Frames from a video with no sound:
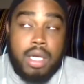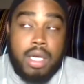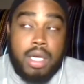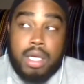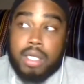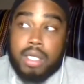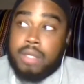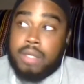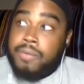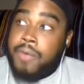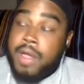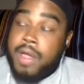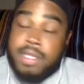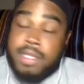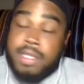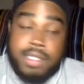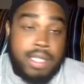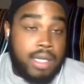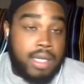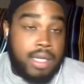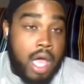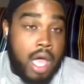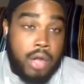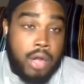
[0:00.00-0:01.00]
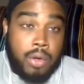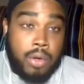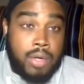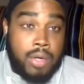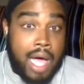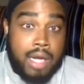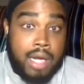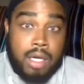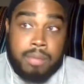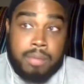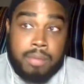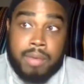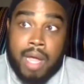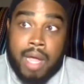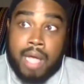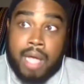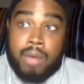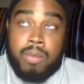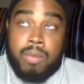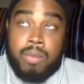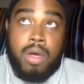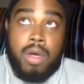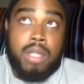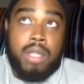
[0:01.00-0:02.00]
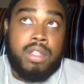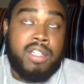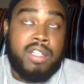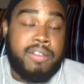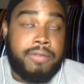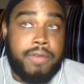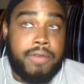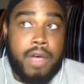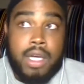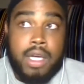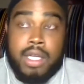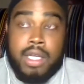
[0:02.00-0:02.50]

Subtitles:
Francis Ngannou got up like, what the fuck is